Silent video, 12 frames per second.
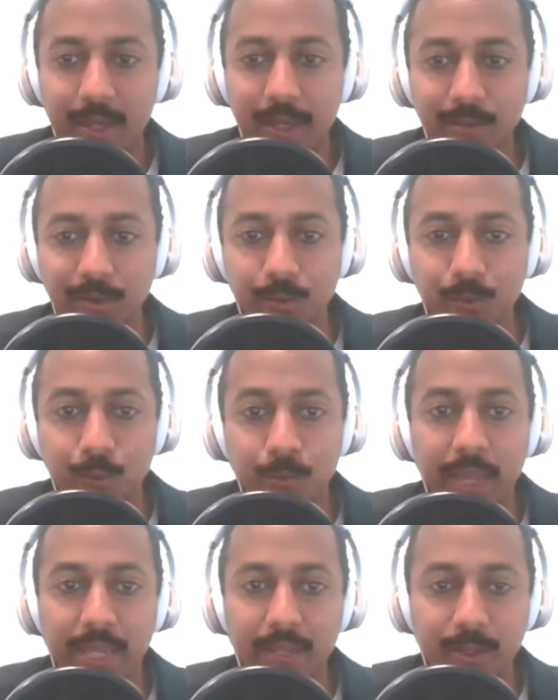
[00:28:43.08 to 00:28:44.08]
a a
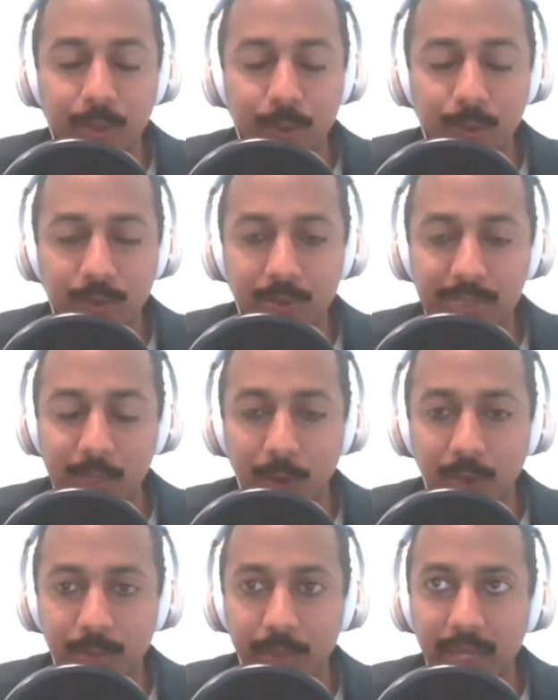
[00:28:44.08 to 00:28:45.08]
roommate who
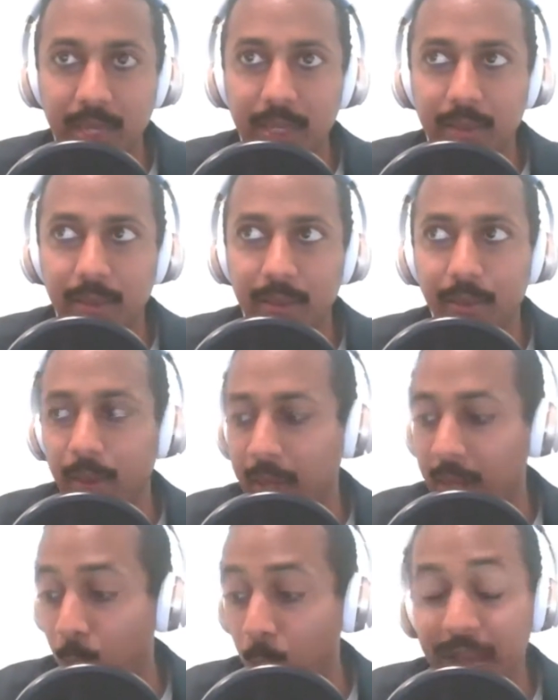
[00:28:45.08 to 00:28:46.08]
told me
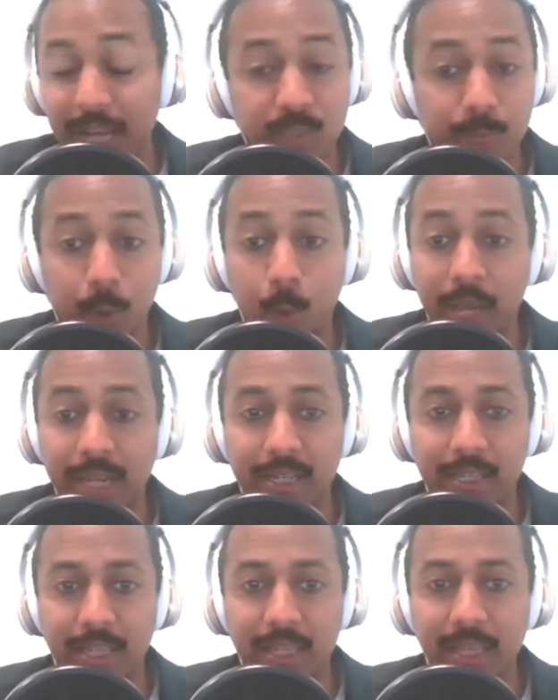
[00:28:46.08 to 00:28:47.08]
and waxed
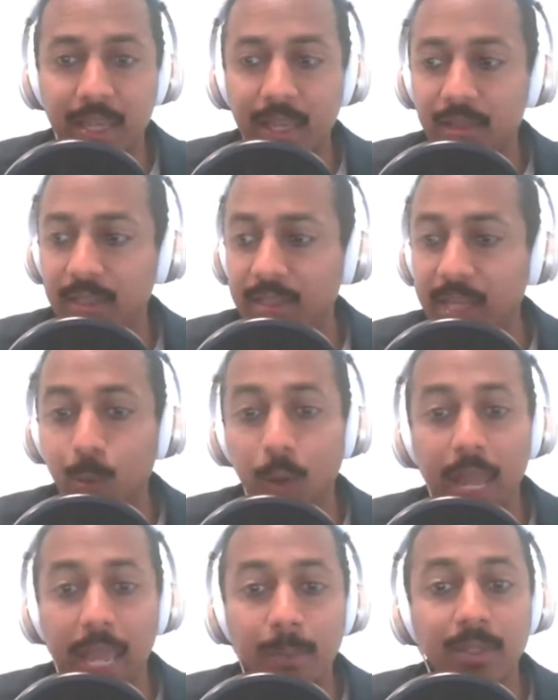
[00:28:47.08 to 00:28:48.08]
poetically that they
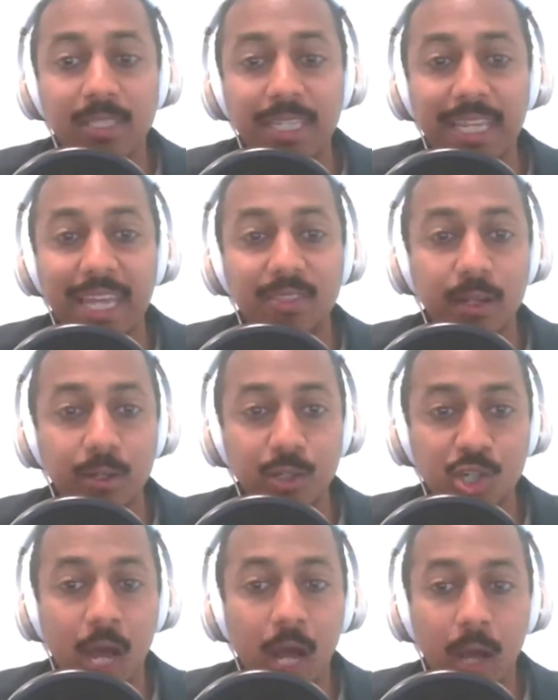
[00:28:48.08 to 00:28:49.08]
were able to get their
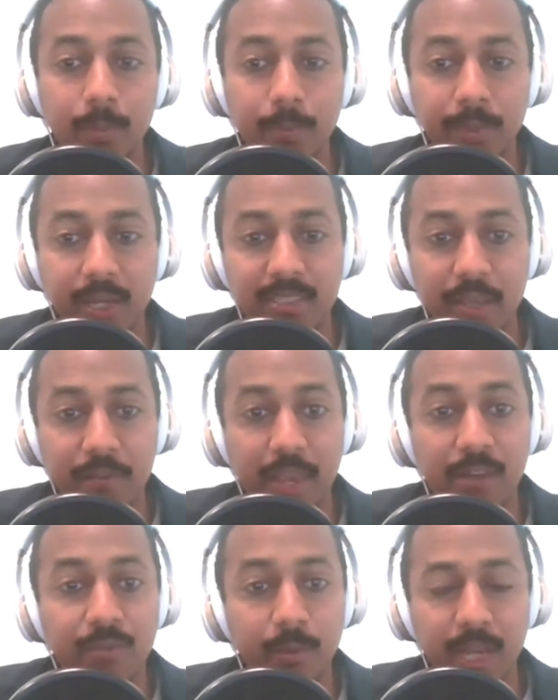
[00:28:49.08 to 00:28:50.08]
job because of
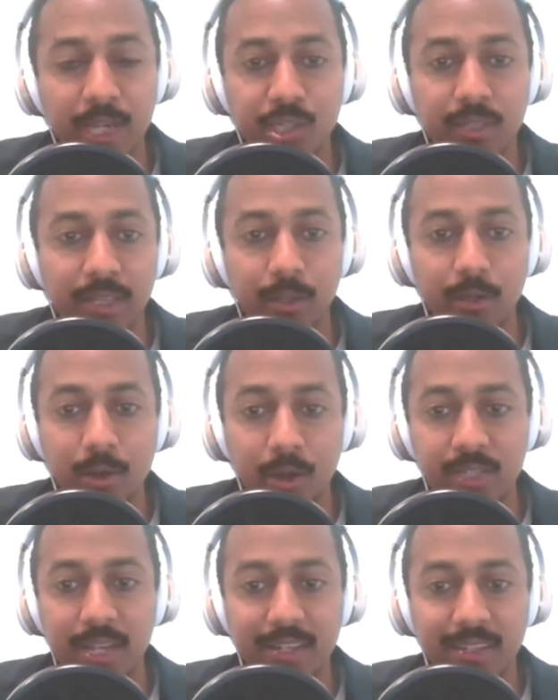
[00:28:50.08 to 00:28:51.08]
information they learned
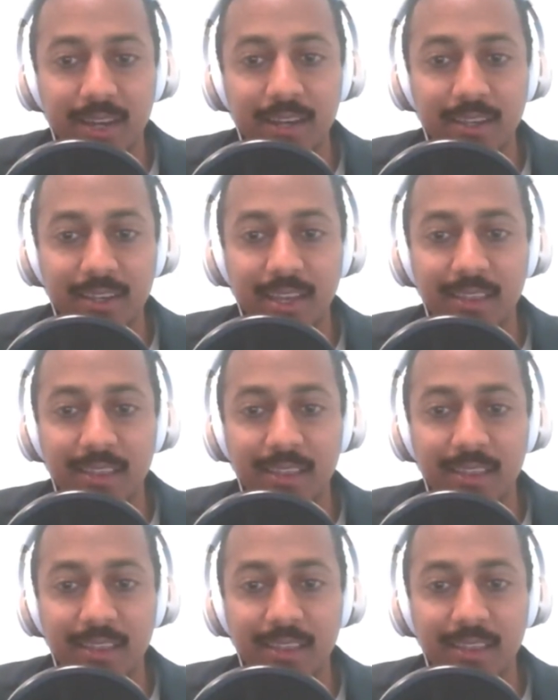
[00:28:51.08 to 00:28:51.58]
on TikTok.